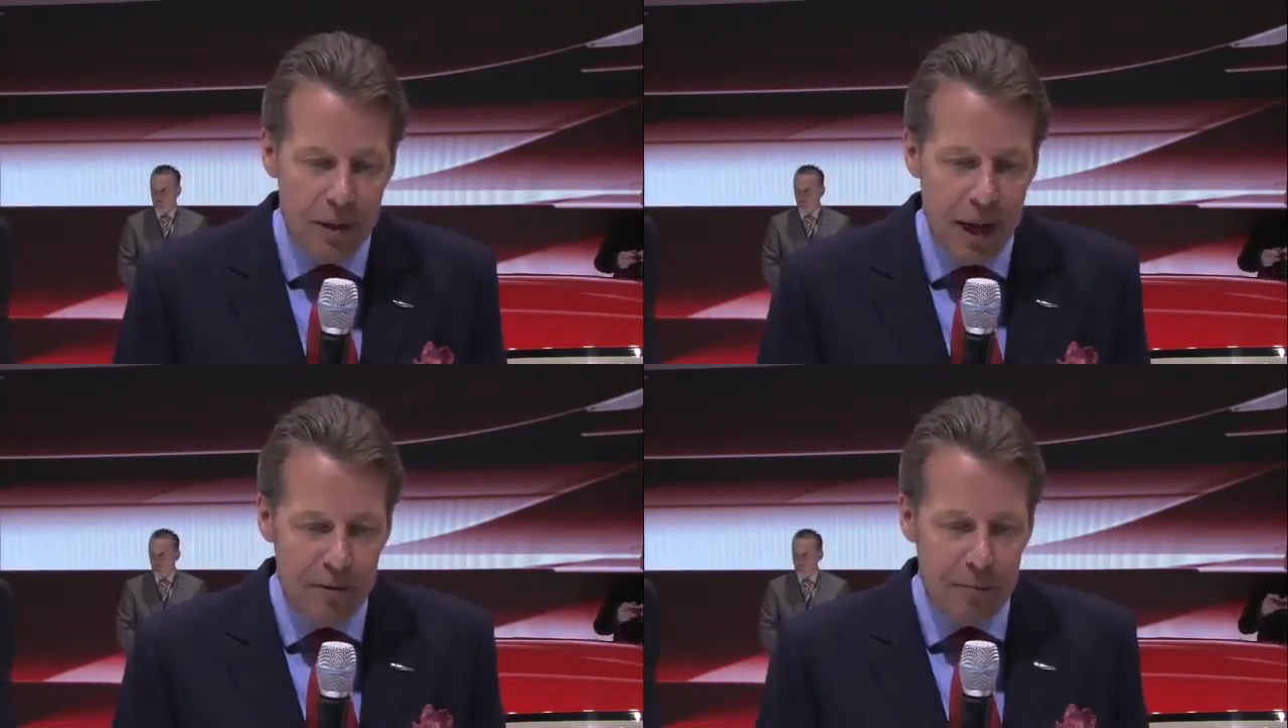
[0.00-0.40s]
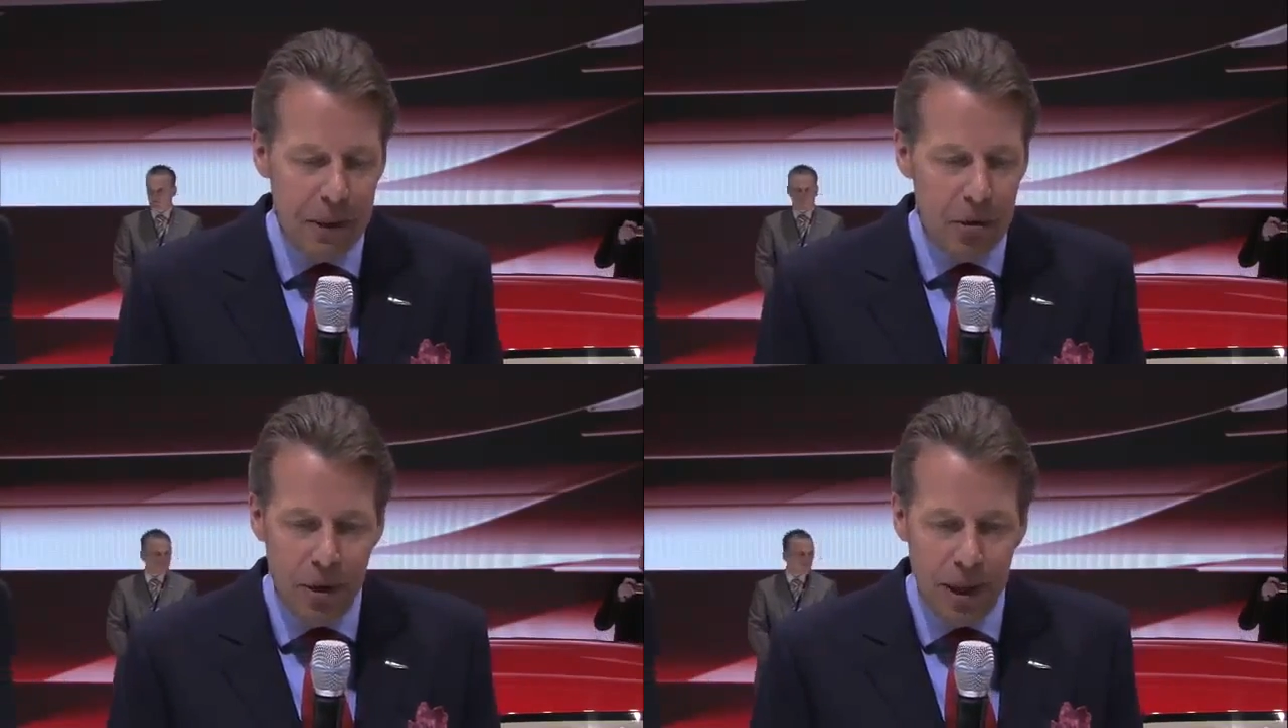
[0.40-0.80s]
we have
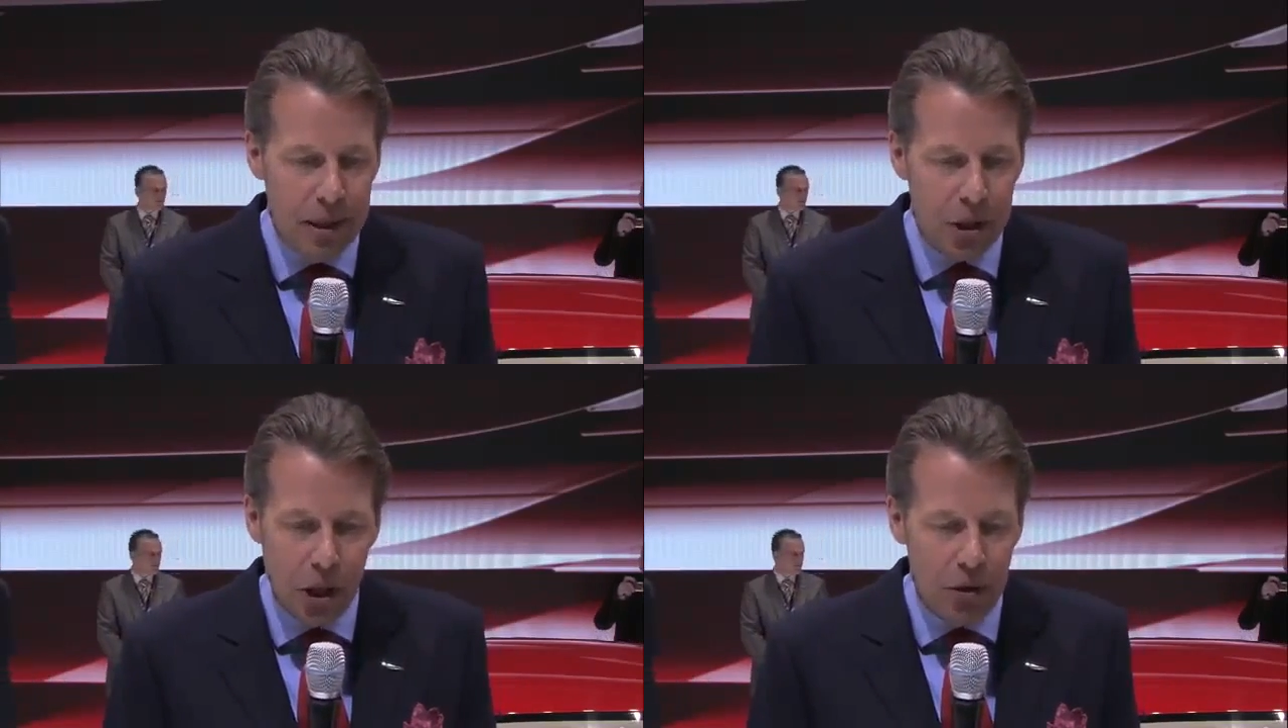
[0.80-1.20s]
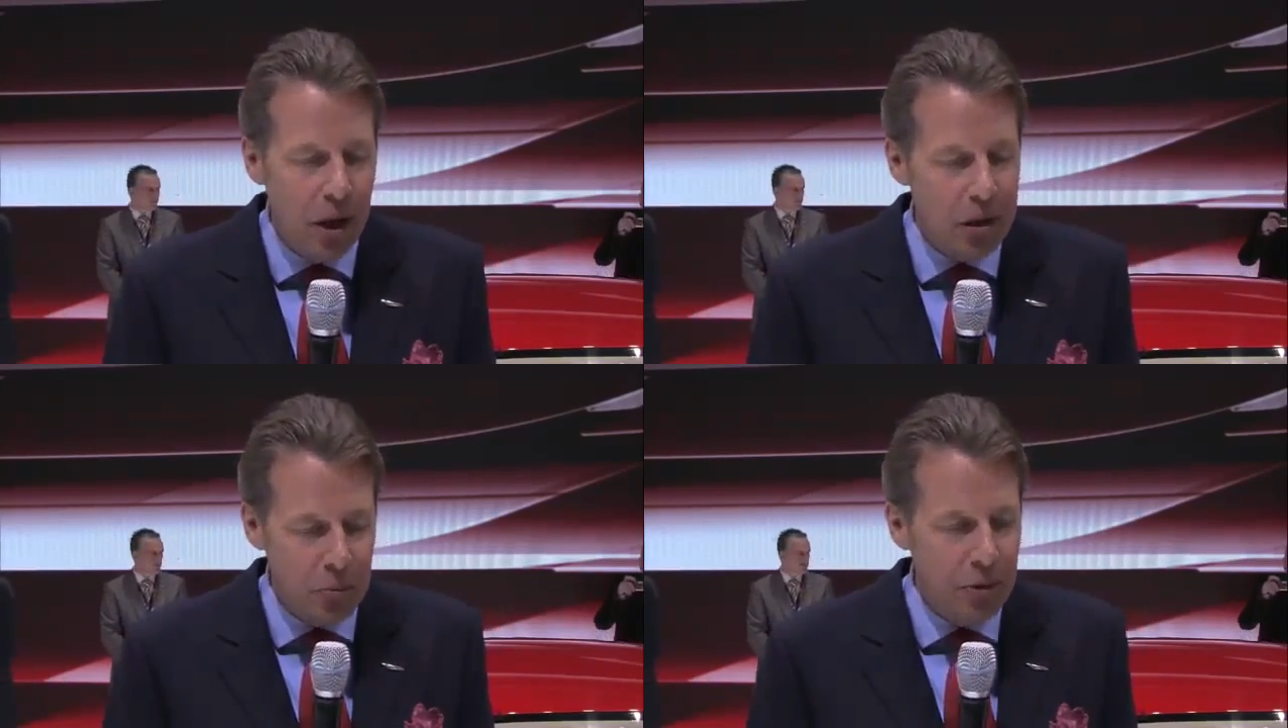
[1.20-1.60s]
been doing show
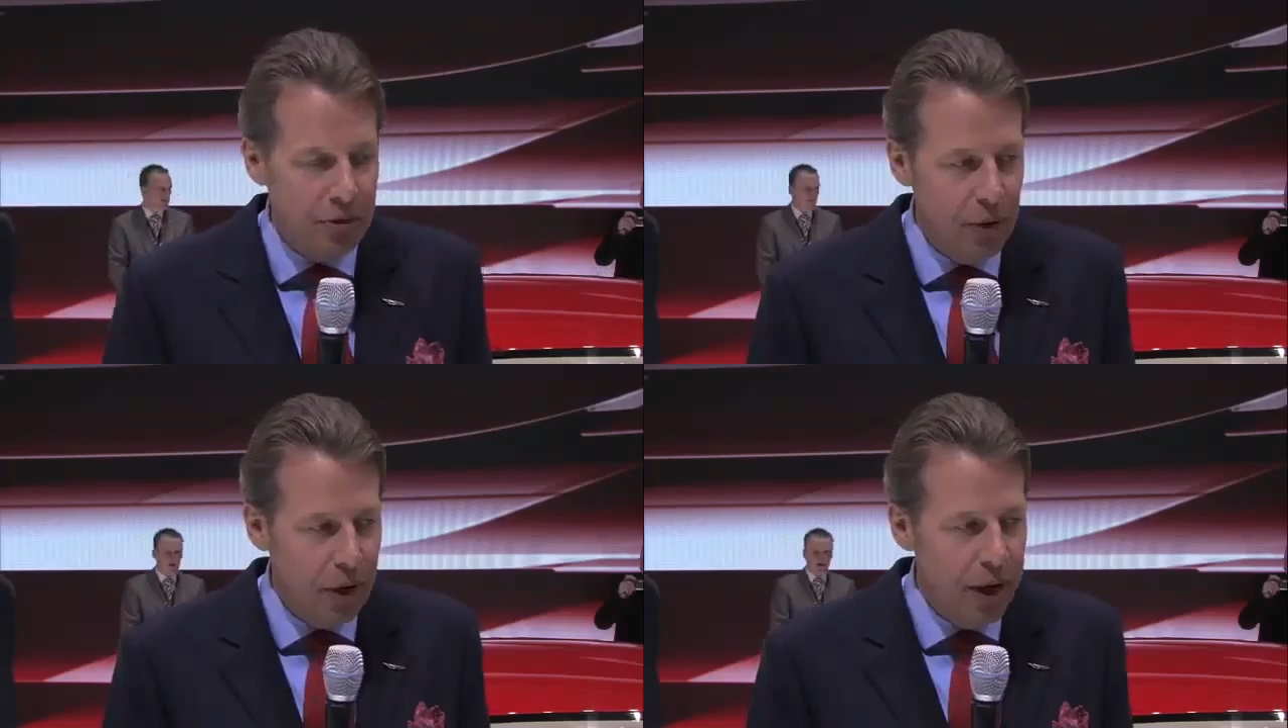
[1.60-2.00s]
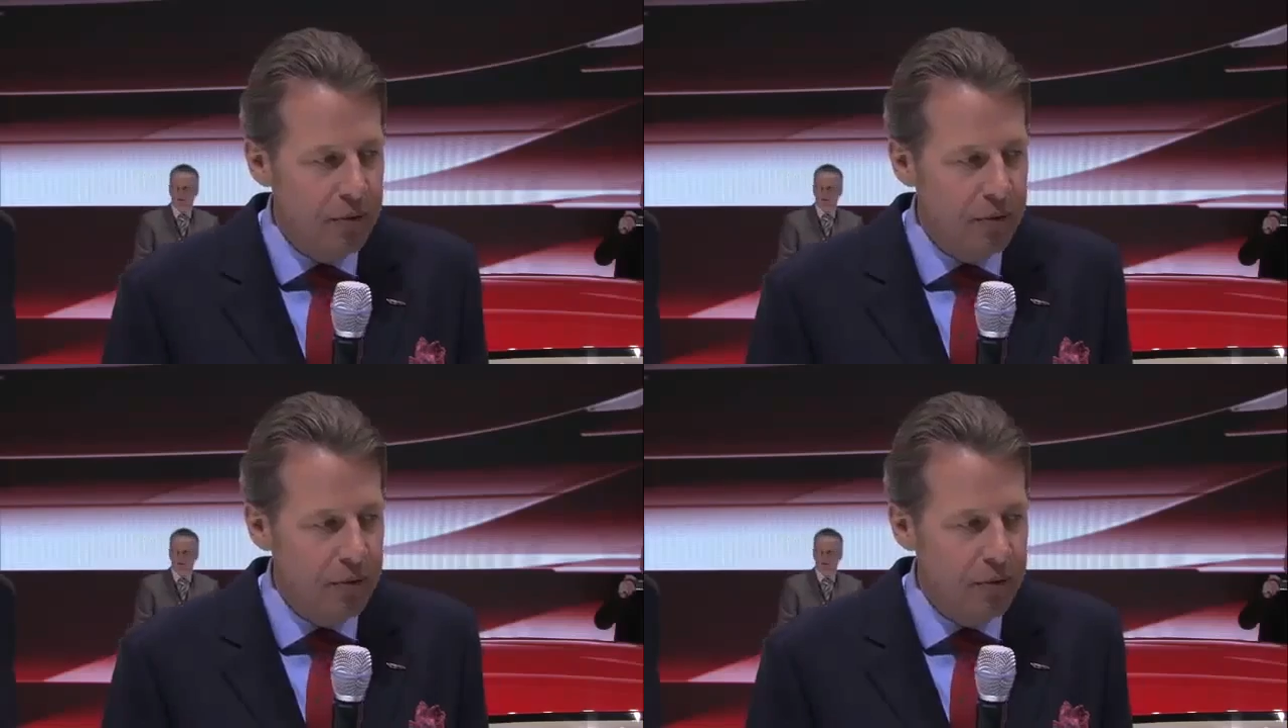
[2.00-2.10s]
cars before,